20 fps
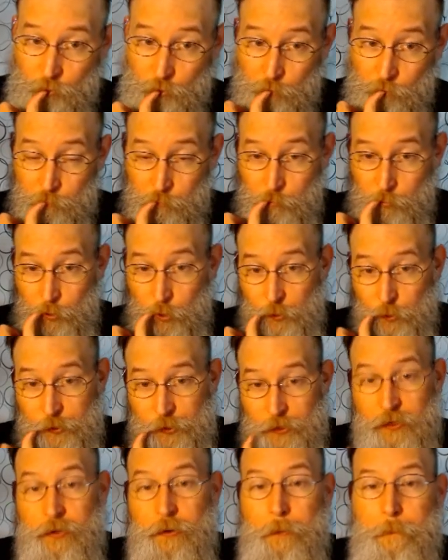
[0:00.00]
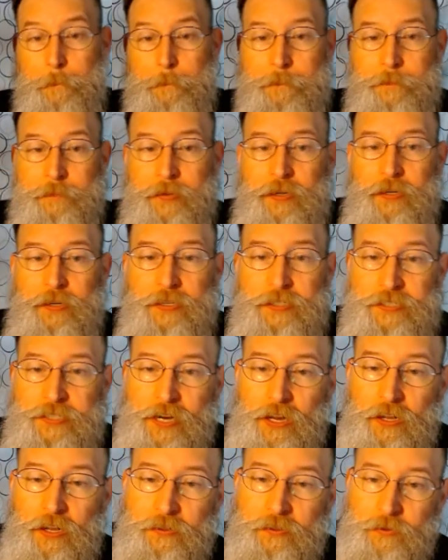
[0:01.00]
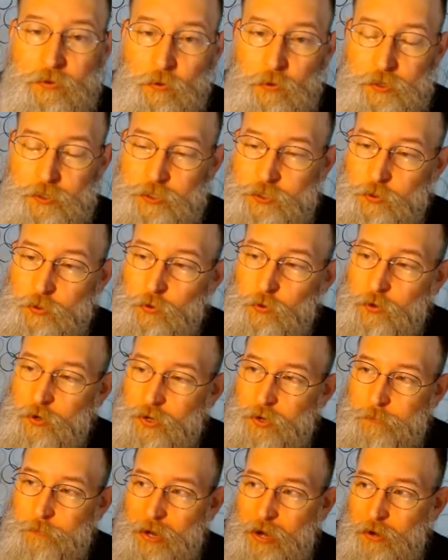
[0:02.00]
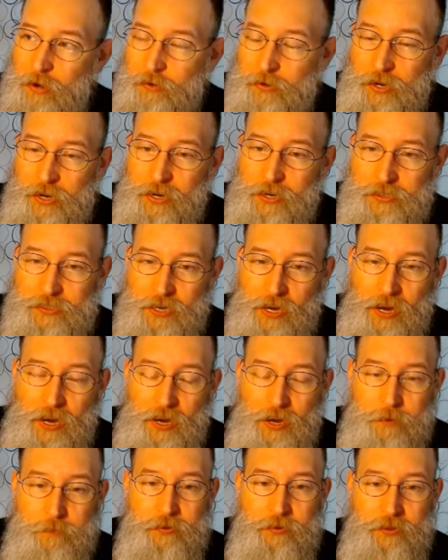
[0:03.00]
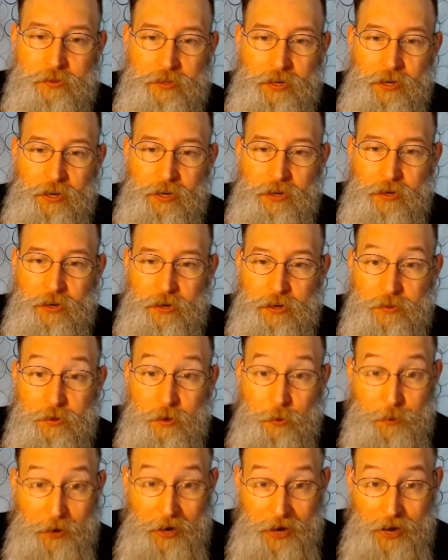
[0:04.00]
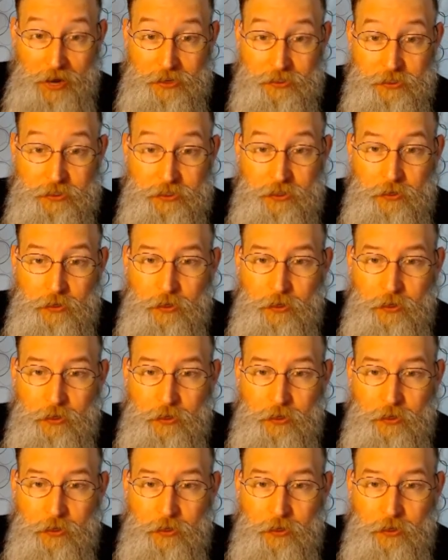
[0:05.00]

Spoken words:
Loki is telling Thor a story about a time that they, in their past,